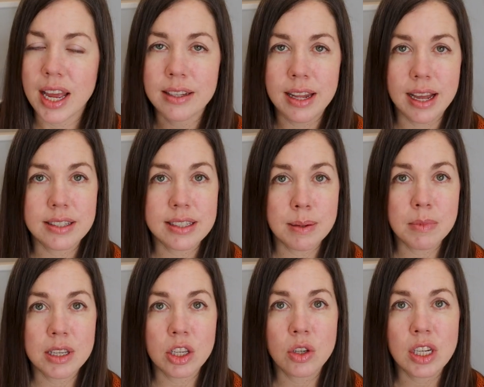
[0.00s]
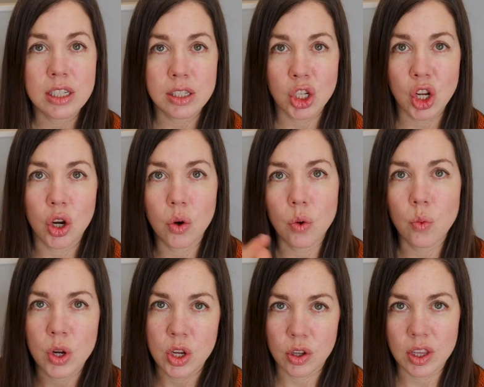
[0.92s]
And that's something you need to know
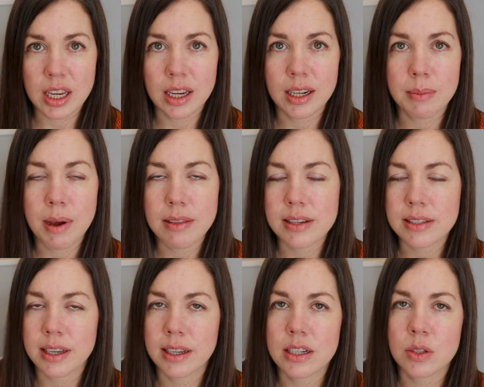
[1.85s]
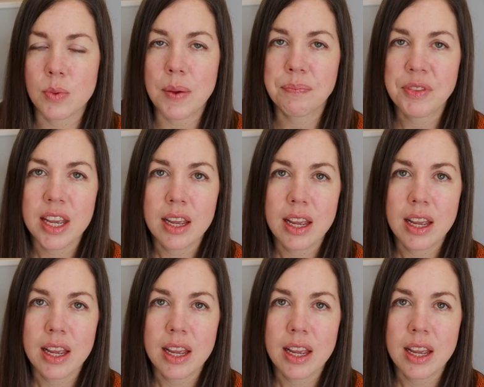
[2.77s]
when you're thinking about this kid as well.